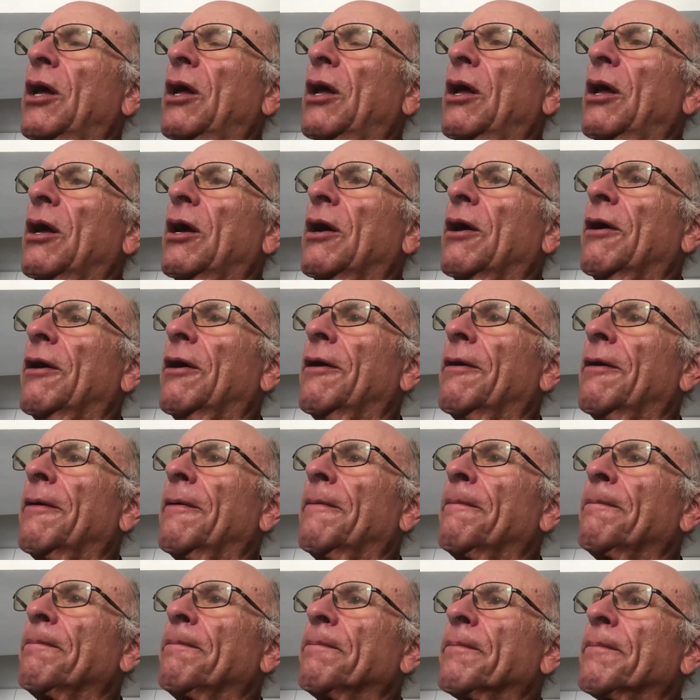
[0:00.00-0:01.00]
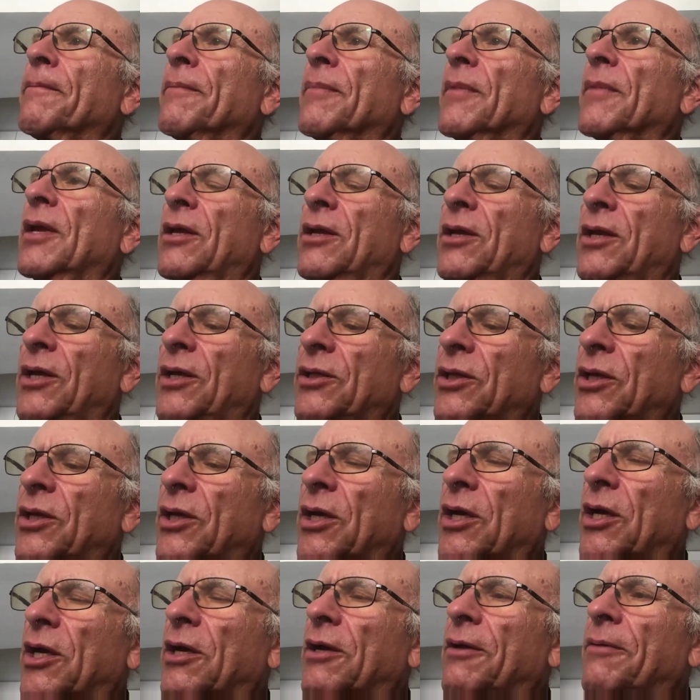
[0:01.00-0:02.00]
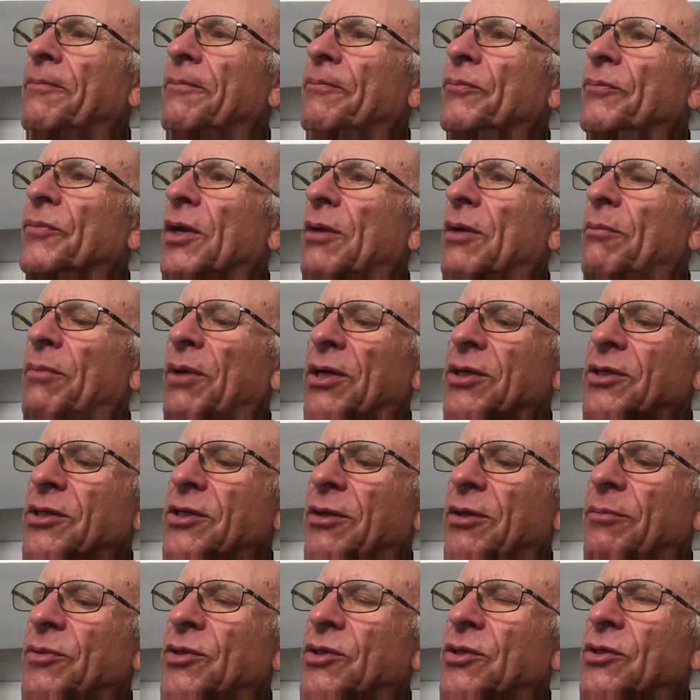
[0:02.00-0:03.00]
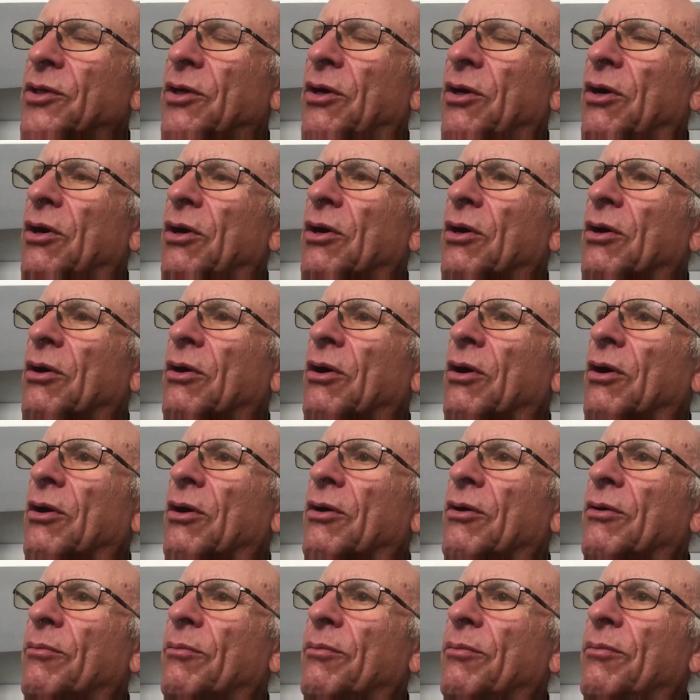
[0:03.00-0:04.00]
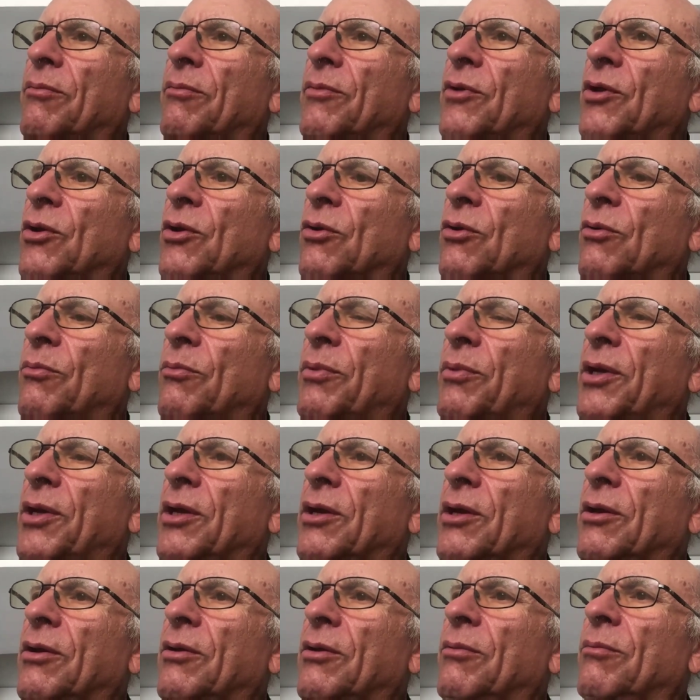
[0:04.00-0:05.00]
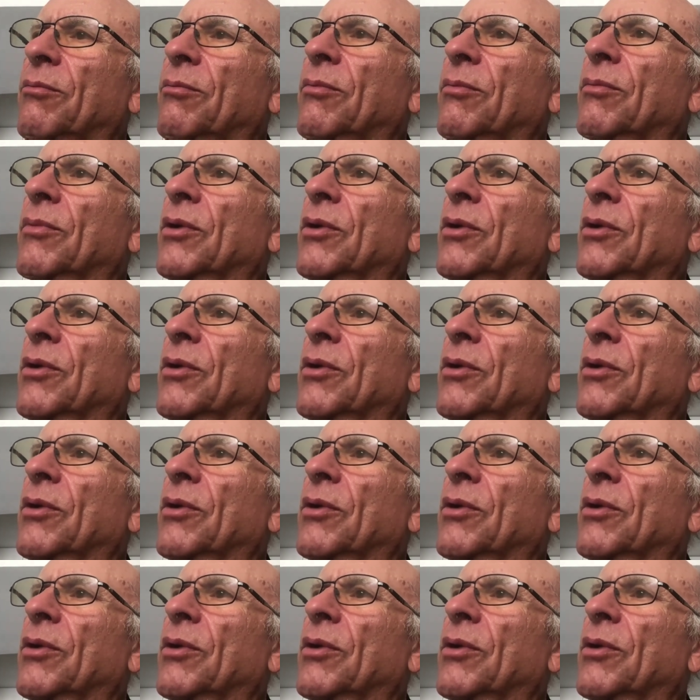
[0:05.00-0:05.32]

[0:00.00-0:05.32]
In India, Muslims are you know, being